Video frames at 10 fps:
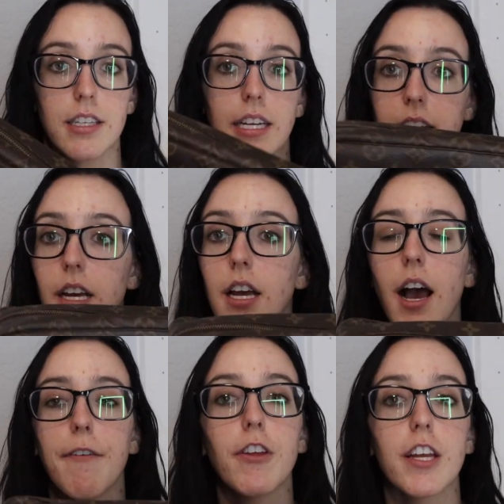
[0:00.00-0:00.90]
Like
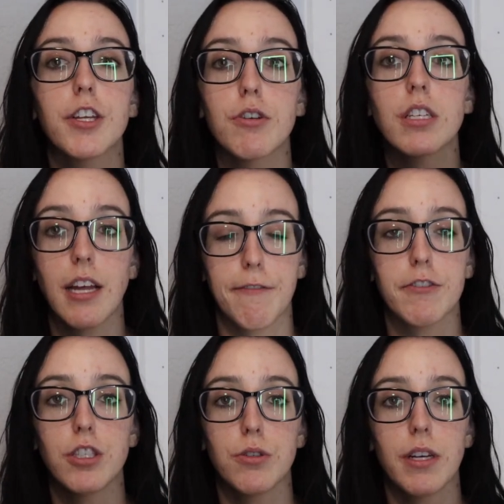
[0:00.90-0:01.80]
I feel like you could
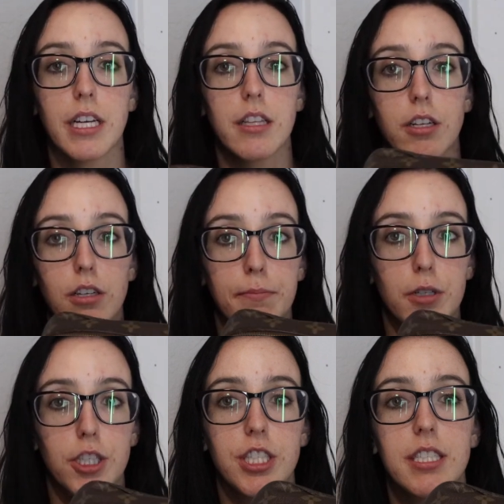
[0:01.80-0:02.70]
definitely do like a little
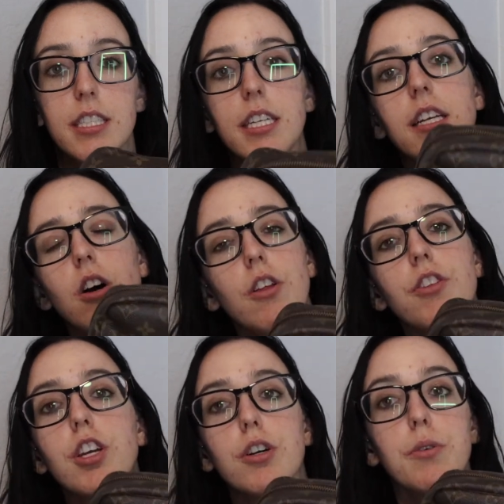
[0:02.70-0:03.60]
emergency on the
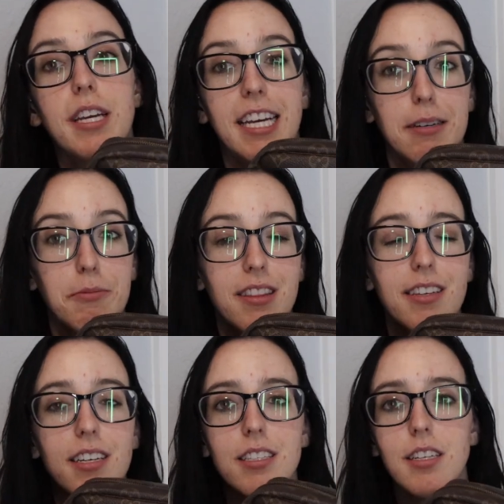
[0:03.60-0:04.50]
go kit with
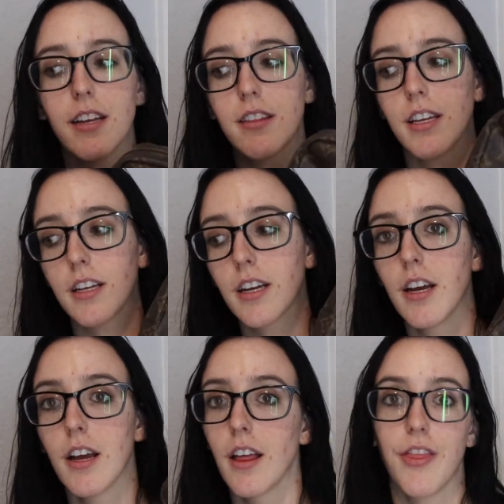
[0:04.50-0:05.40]
this, and I think
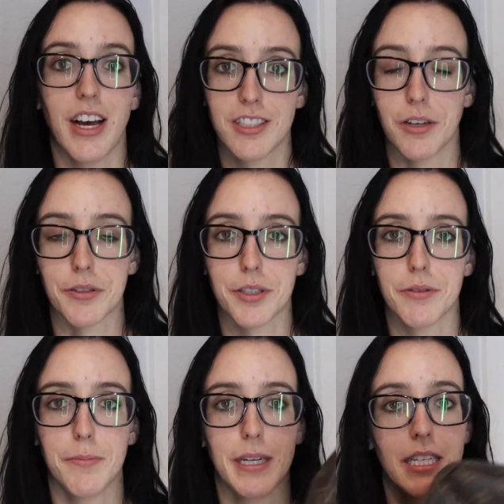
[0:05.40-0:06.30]
that's also
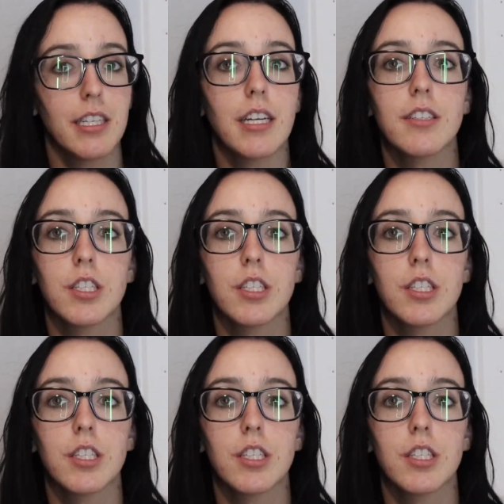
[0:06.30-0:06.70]
amazing.